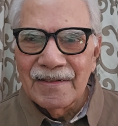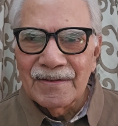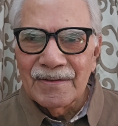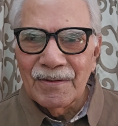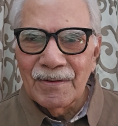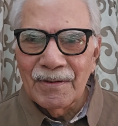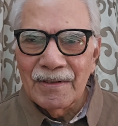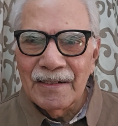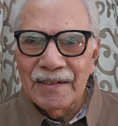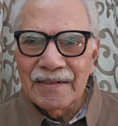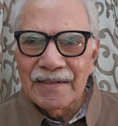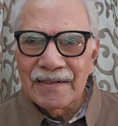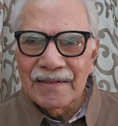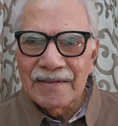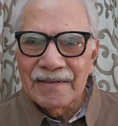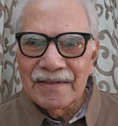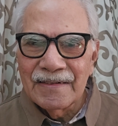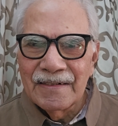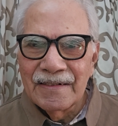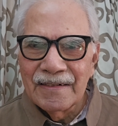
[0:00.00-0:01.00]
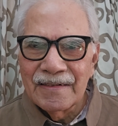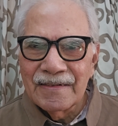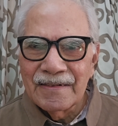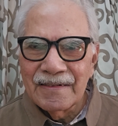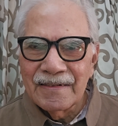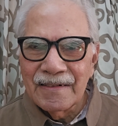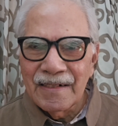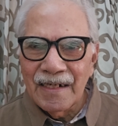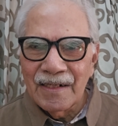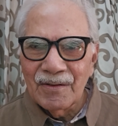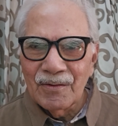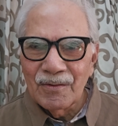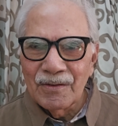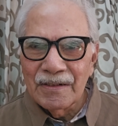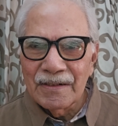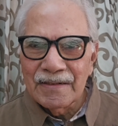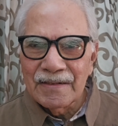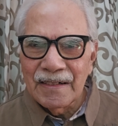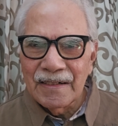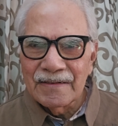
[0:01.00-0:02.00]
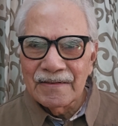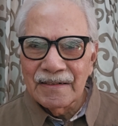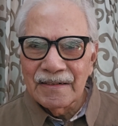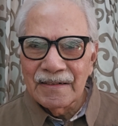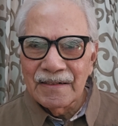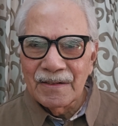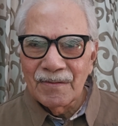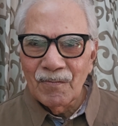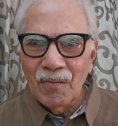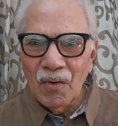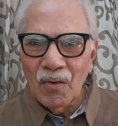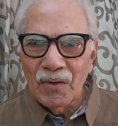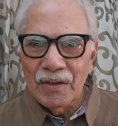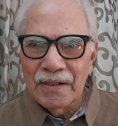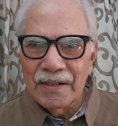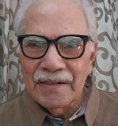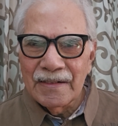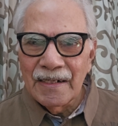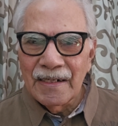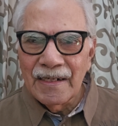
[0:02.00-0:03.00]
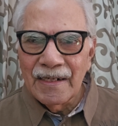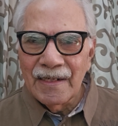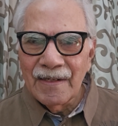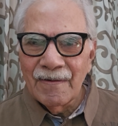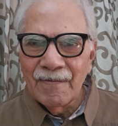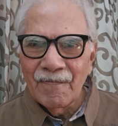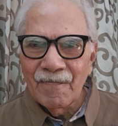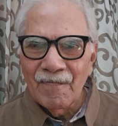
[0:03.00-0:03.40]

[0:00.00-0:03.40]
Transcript: So let us try to discuss it in more detail.